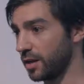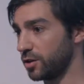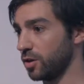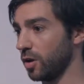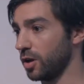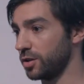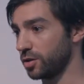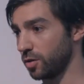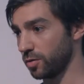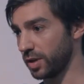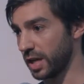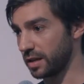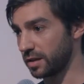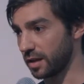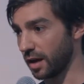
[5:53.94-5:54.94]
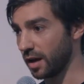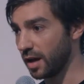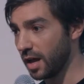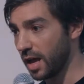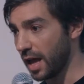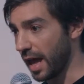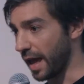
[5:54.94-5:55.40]
and geological data.
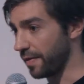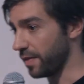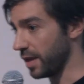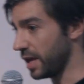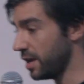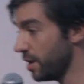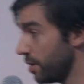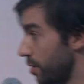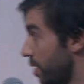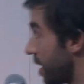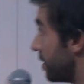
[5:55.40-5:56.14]
And here you